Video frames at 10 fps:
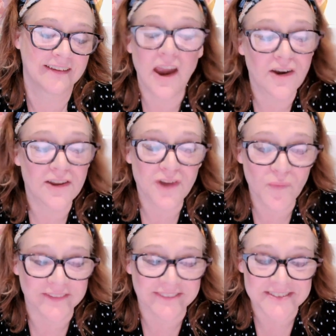I already know
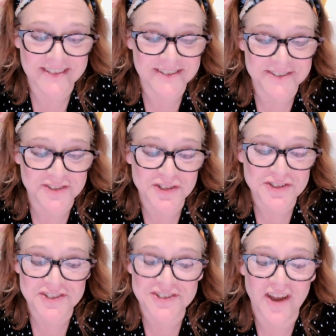what this is, and you're
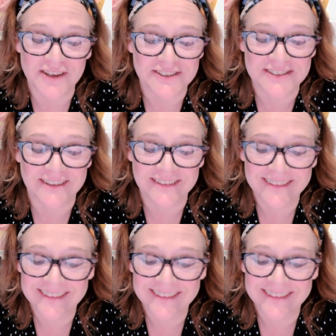just trying to.